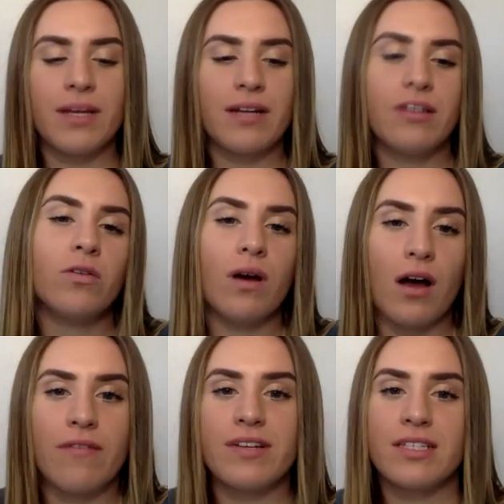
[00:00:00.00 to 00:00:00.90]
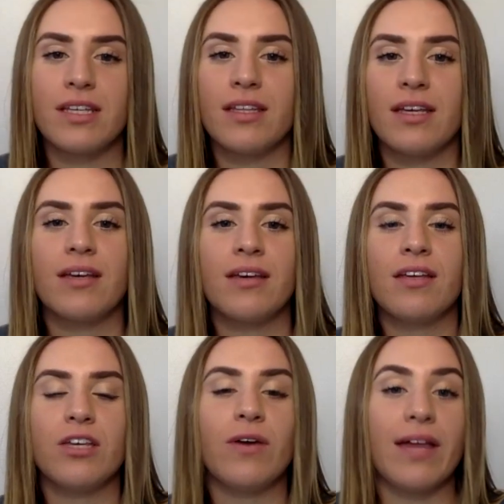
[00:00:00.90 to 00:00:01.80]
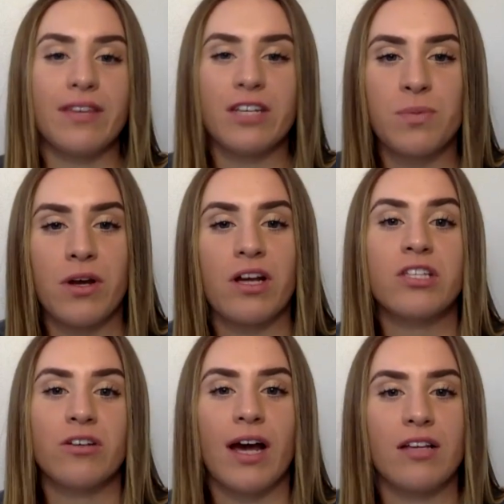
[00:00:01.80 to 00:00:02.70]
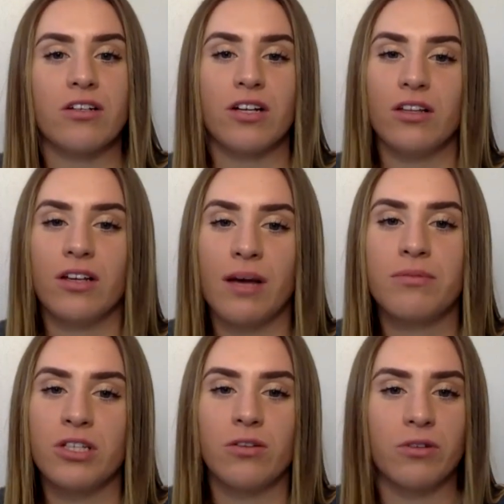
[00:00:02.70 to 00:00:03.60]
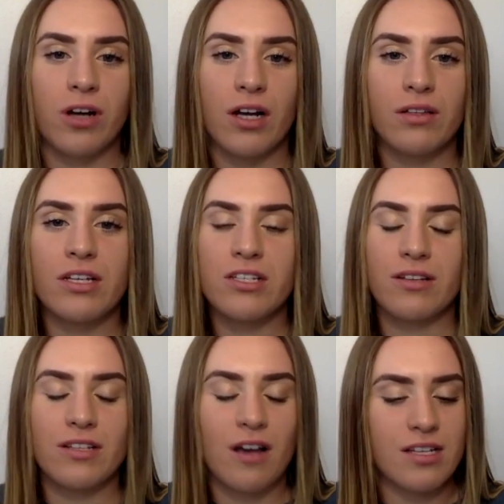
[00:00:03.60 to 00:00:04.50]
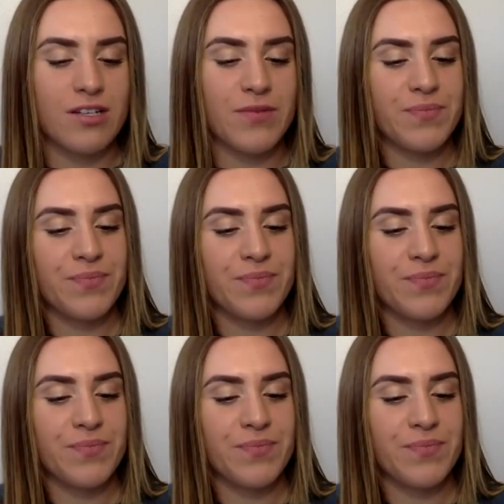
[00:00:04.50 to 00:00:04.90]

And you obviously, like, you had the experience, so guys are going to look up to you regardless. So that's awesome.